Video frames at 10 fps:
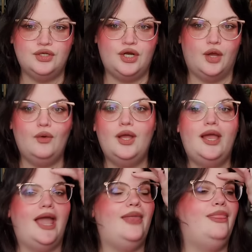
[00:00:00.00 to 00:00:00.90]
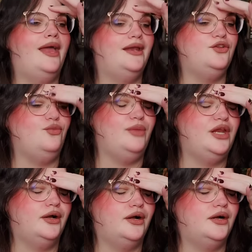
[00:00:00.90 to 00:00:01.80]
you know? And then you
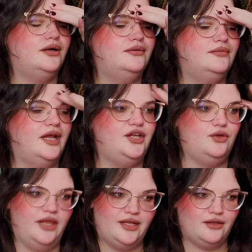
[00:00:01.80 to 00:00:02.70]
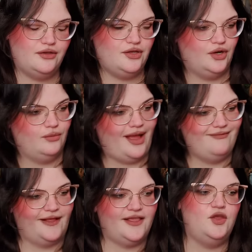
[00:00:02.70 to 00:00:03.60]
meet her and you like, you know,
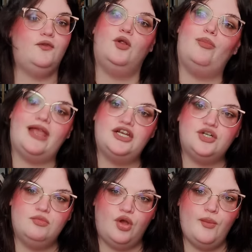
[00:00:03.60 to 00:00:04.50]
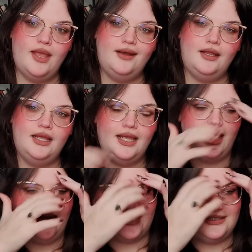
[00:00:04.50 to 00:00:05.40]
have like cute little banter moment.
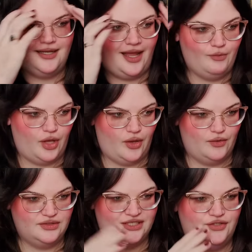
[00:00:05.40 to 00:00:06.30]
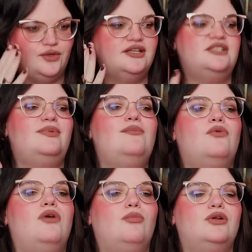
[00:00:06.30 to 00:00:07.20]
And as time goes, as you guys spend
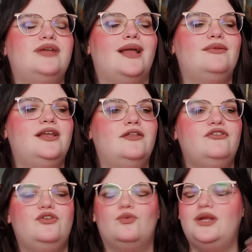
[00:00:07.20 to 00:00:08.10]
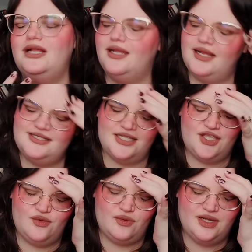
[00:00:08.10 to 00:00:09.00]
more and more time together, you realize that
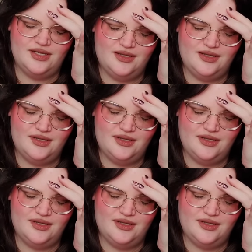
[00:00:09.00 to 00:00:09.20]
you